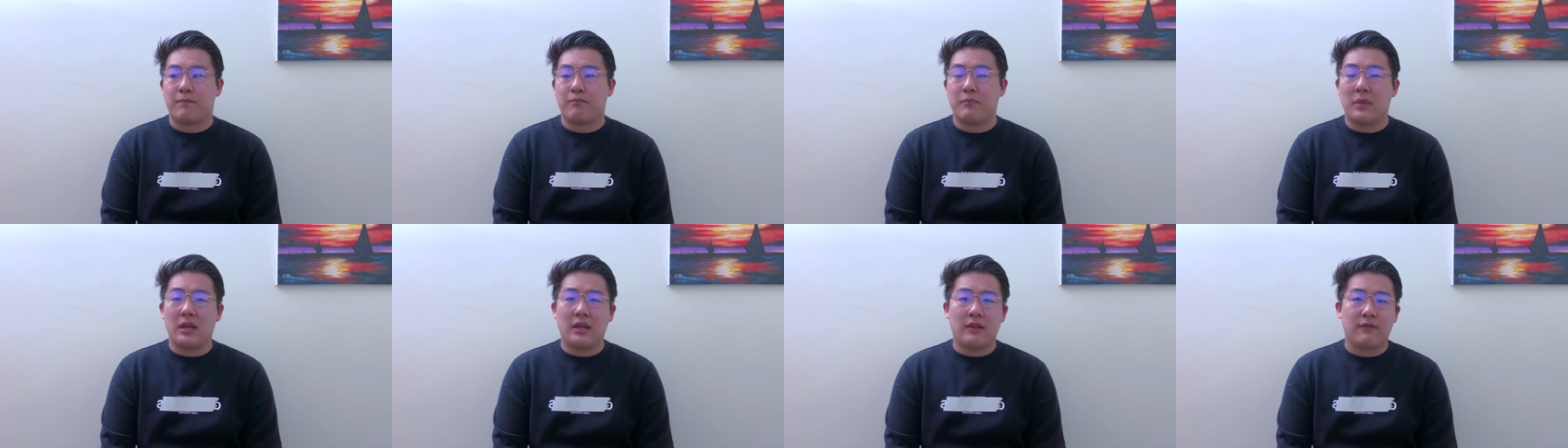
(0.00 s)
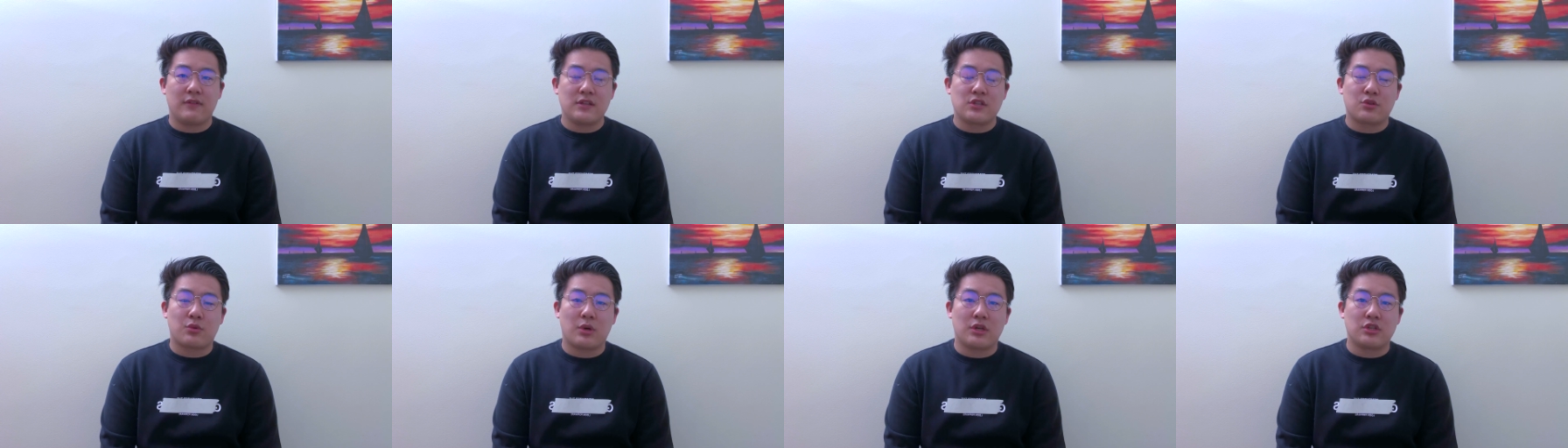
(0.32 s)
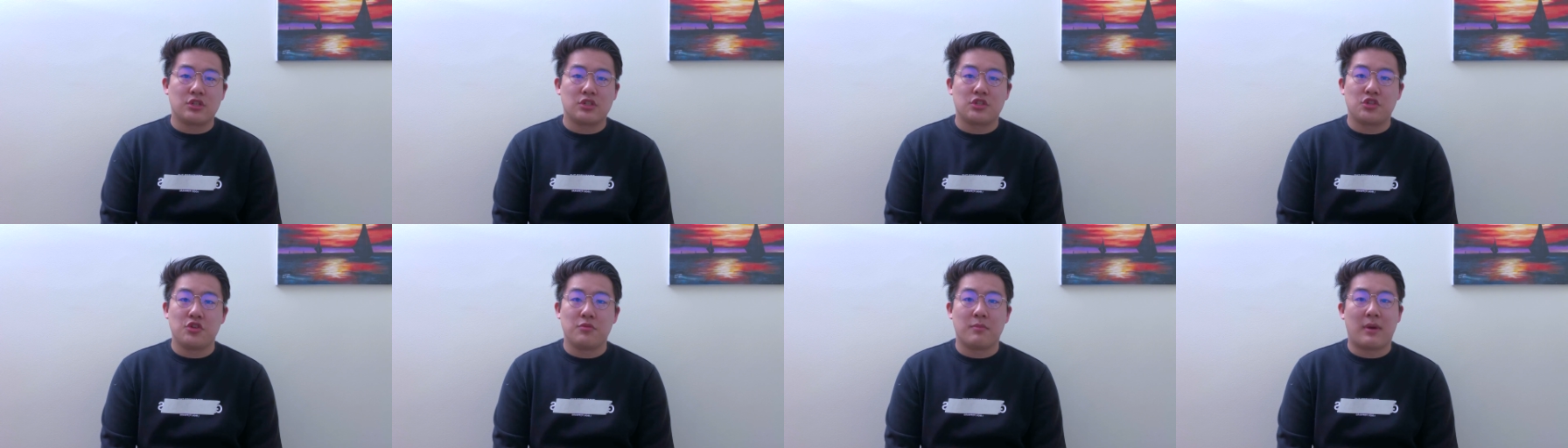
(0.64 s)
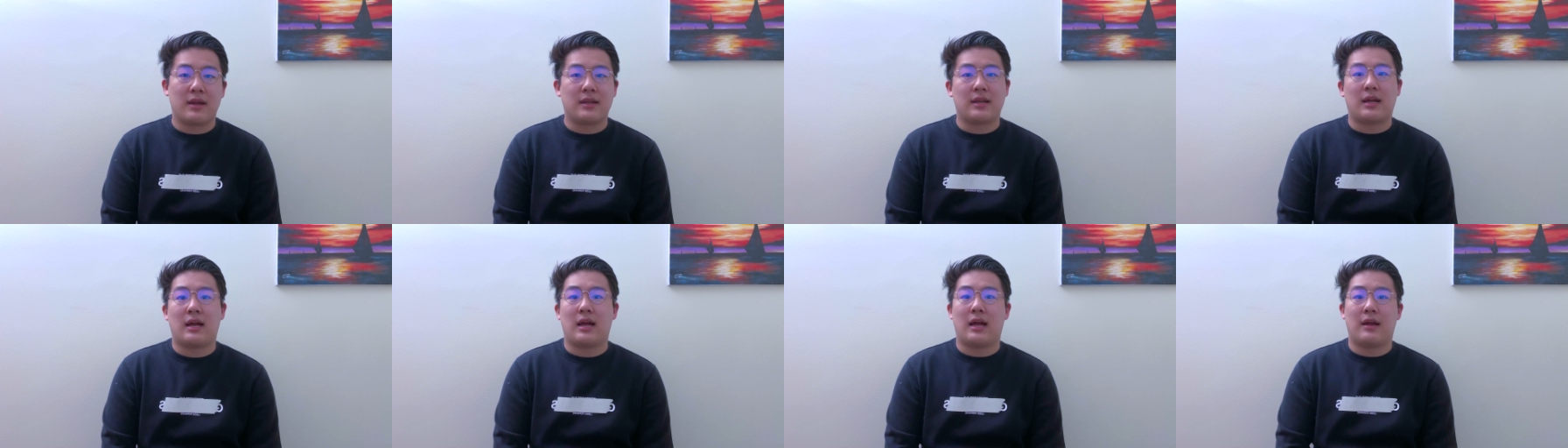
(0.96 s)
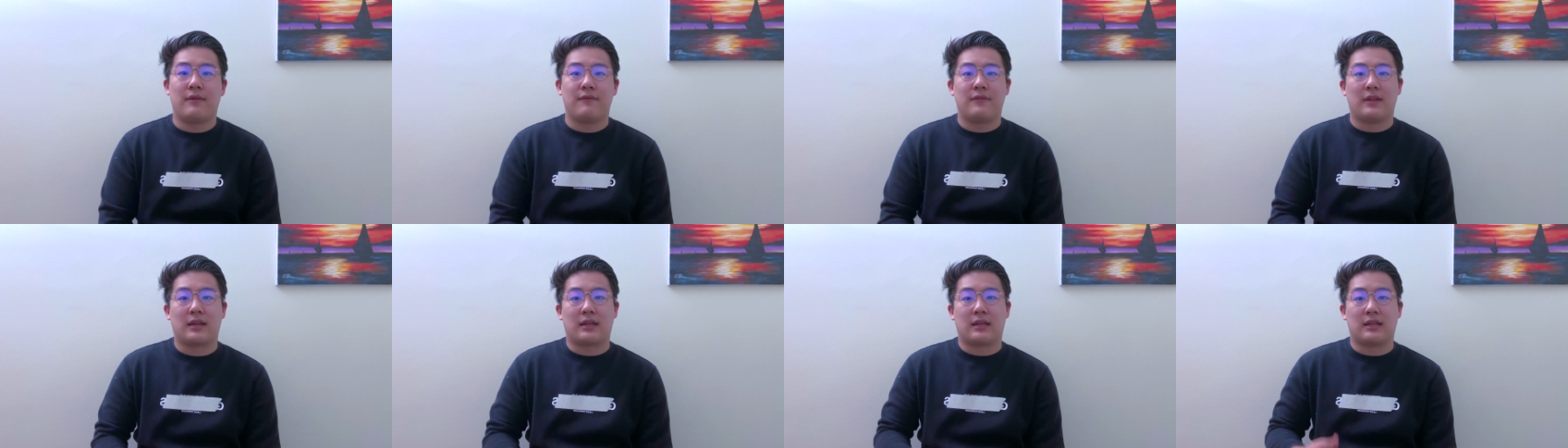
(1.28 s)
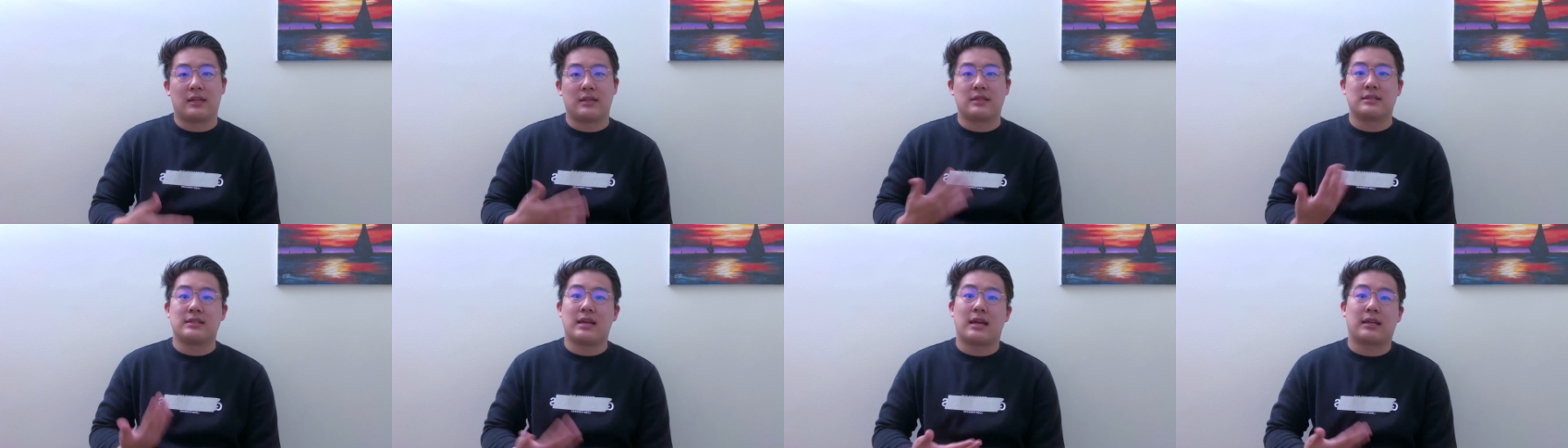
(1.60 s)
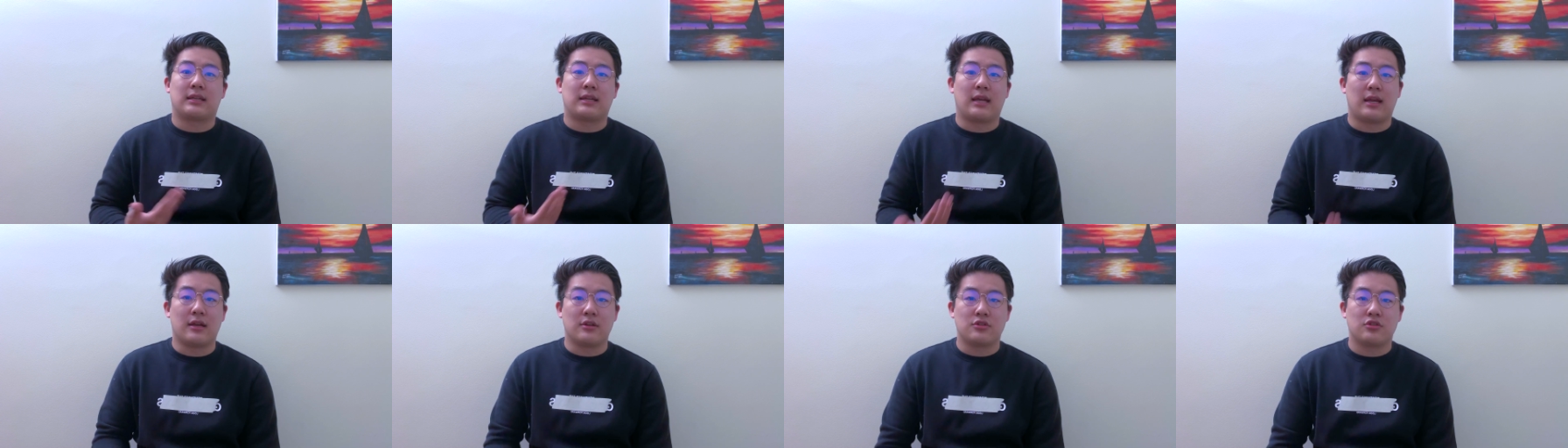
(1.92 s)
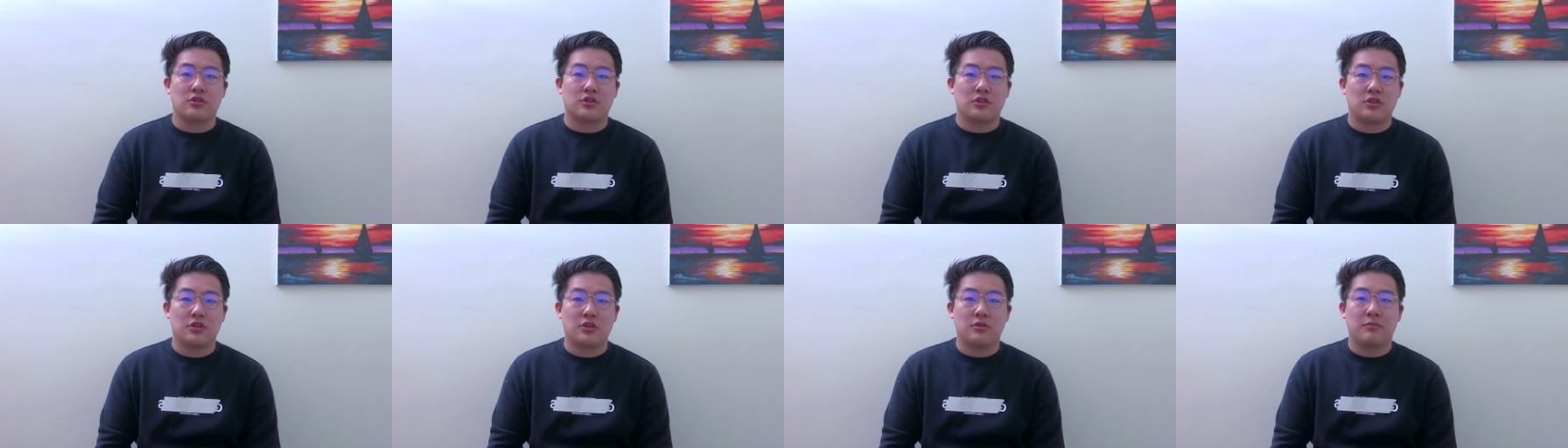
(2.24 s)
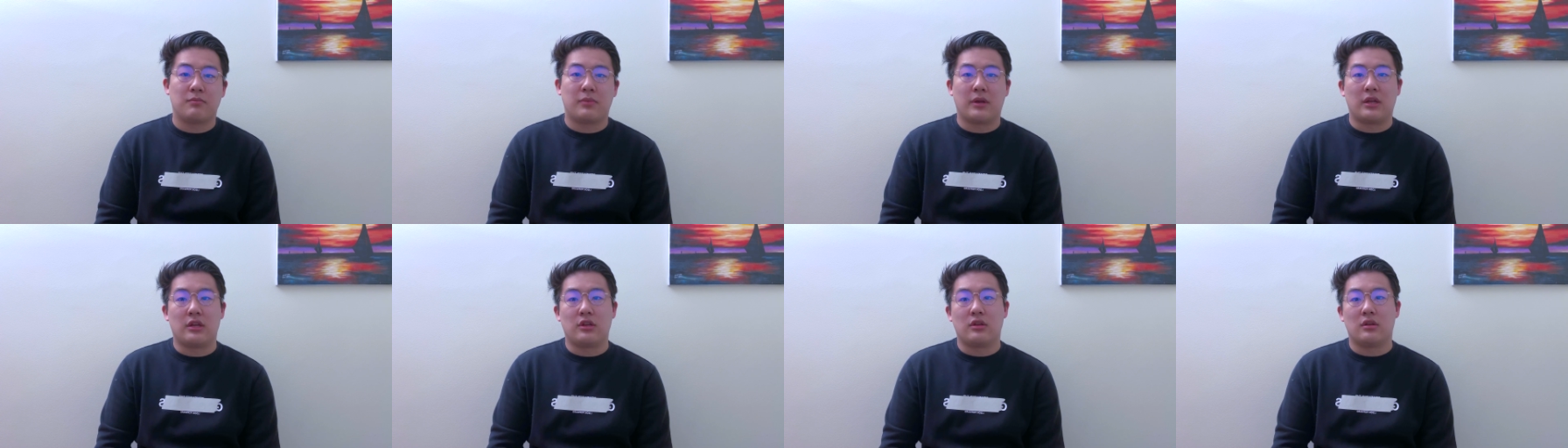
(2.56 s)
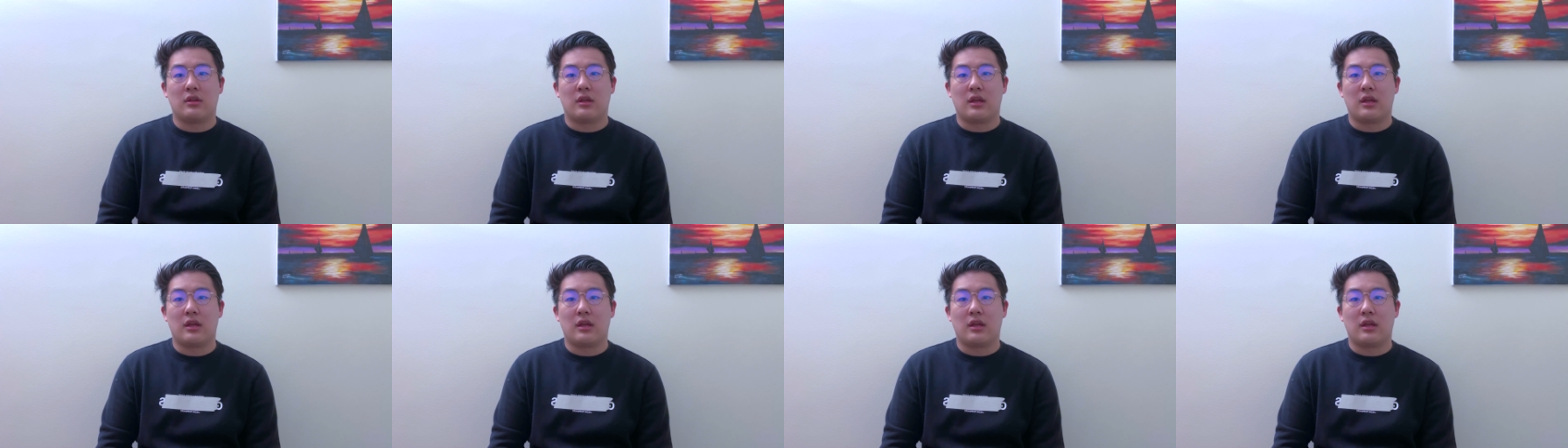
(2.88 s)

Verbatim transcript: many of these questions you might not have like an exact answer to, but